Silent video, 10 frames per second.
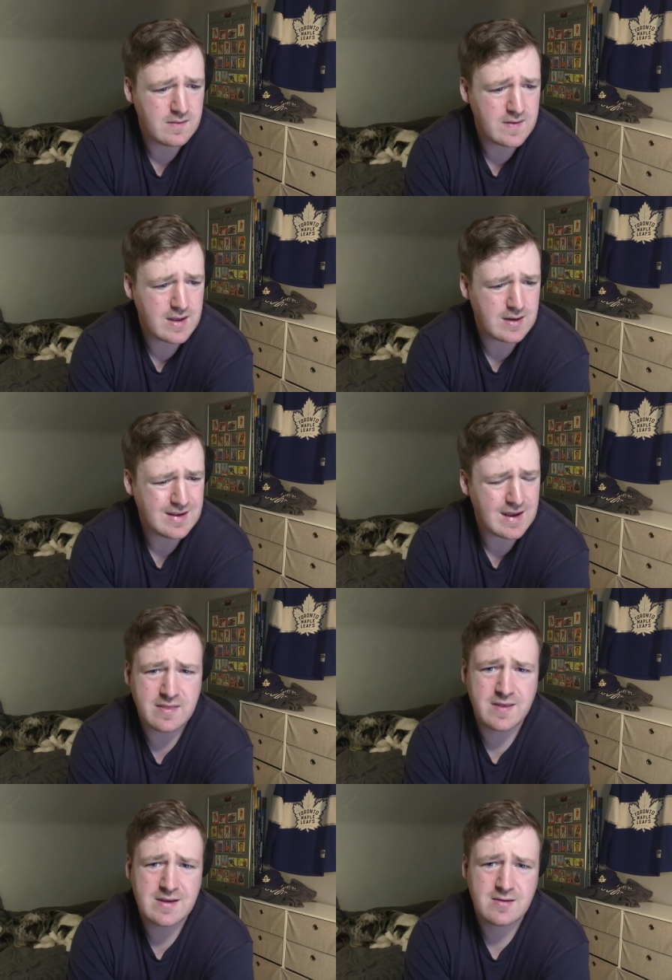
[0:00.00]
then yeah, I
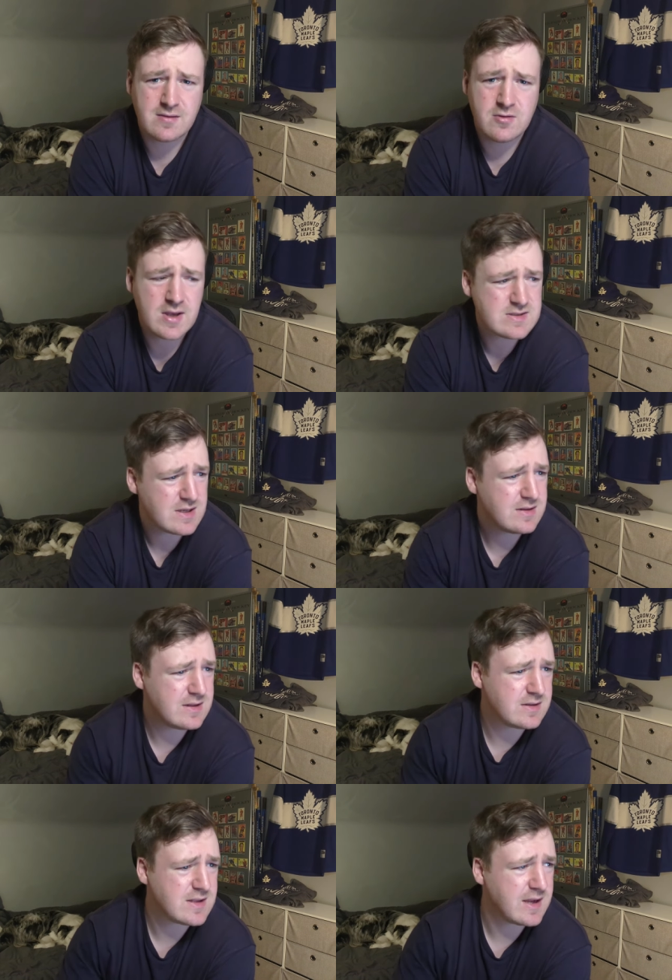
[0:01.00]
think you guys said
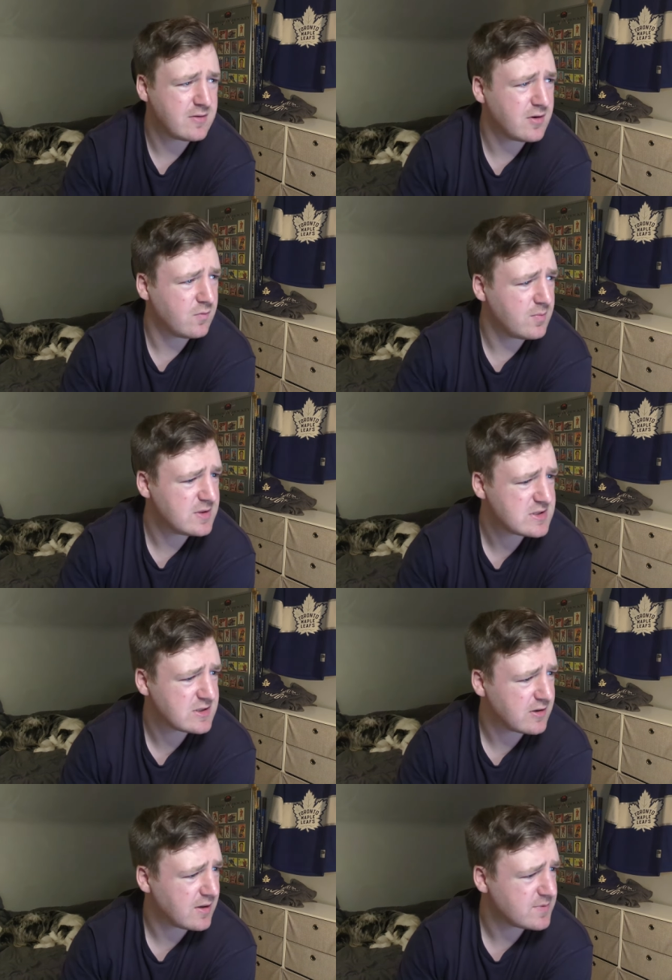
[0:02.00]
the NRL women's
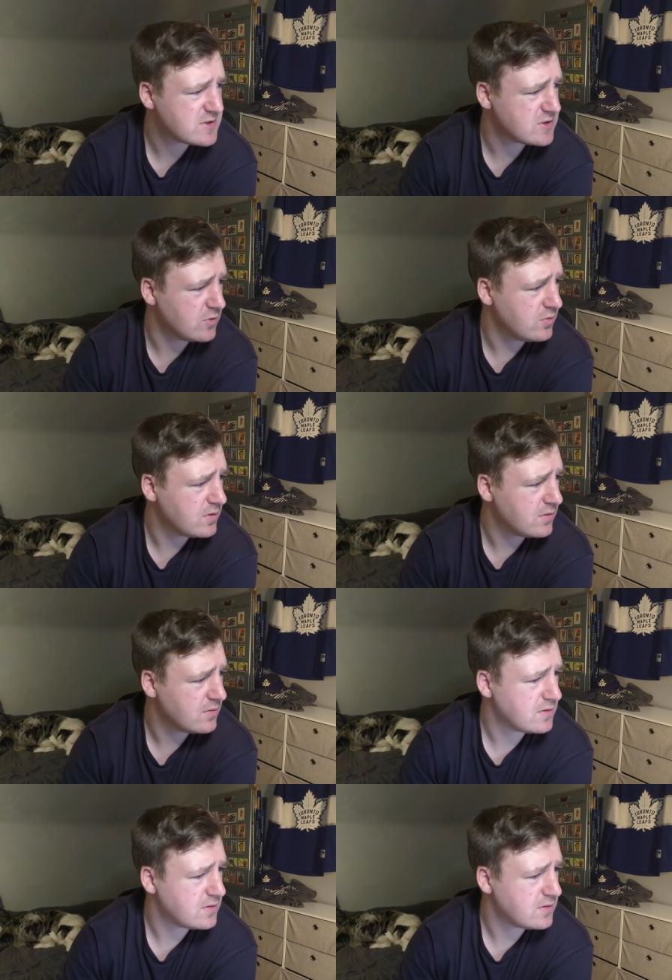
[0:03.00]
start up soon.